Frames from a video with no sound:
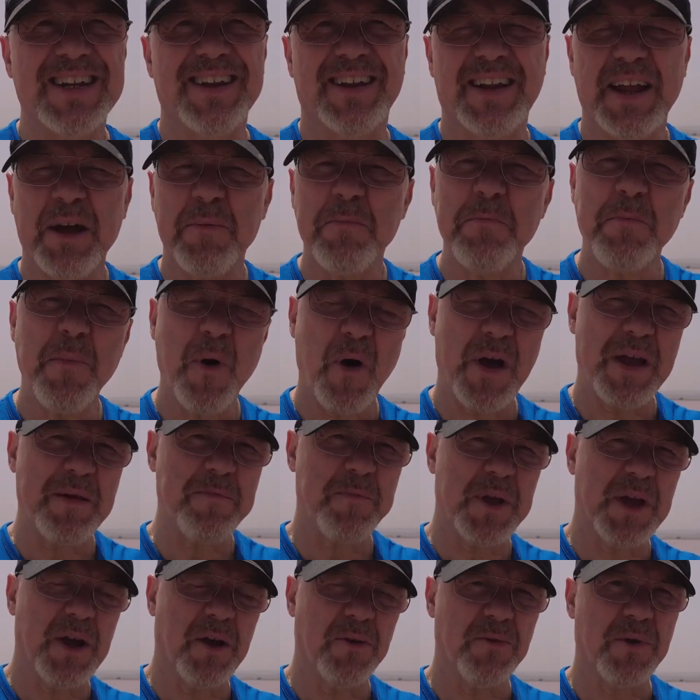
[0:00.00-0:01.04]
Now that might
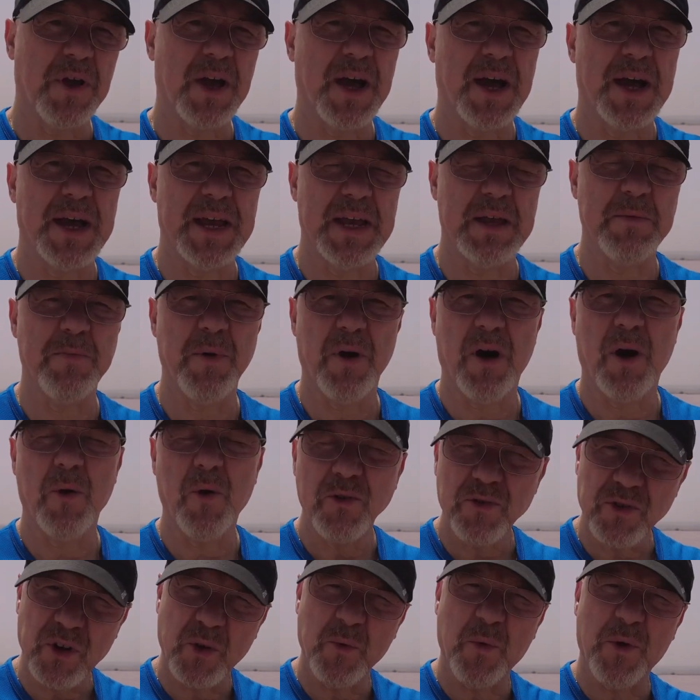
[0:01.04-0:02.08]
be okay, but I
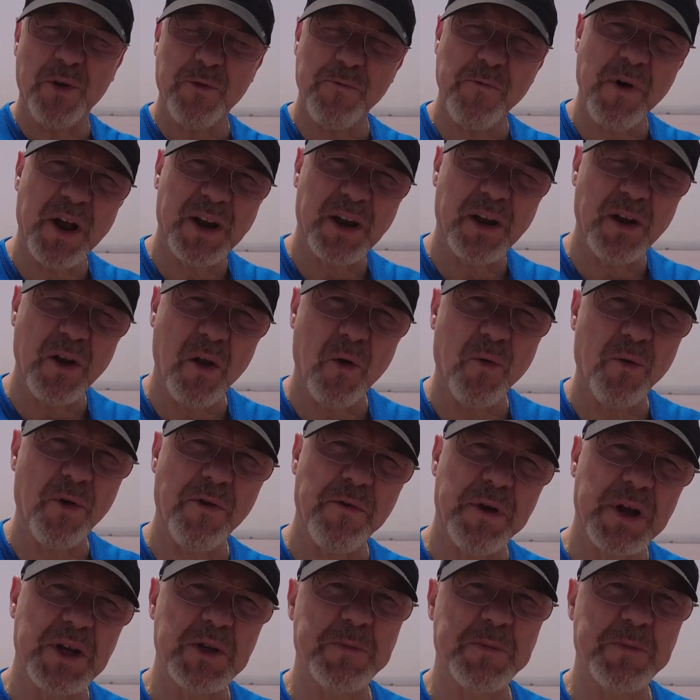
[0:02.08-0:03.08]
also want to run a longer